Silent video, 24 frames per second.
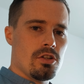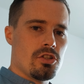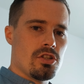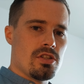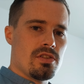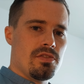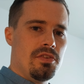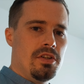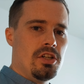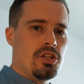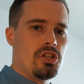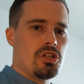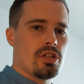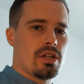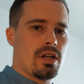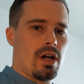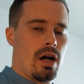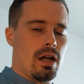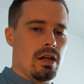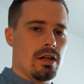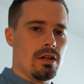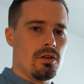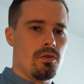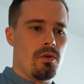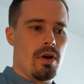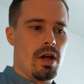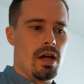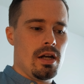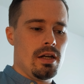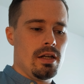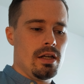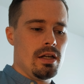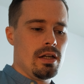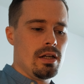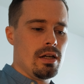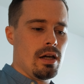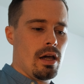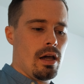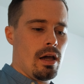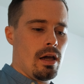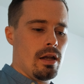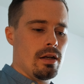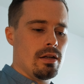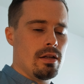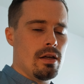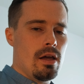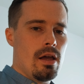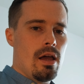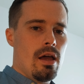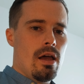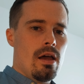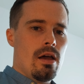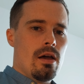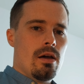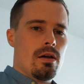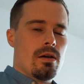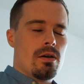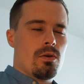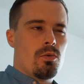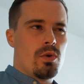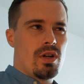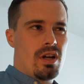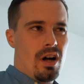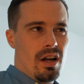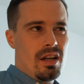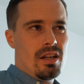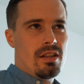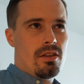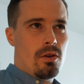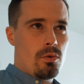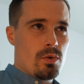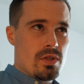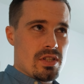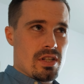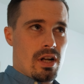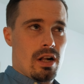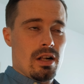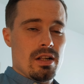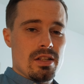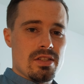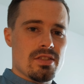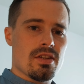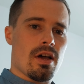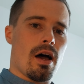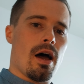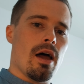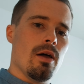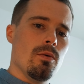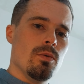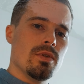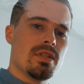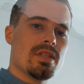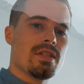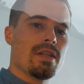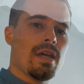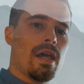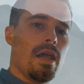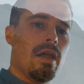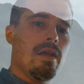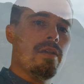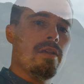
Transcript: just finished the color grading, and regarding the results, I would say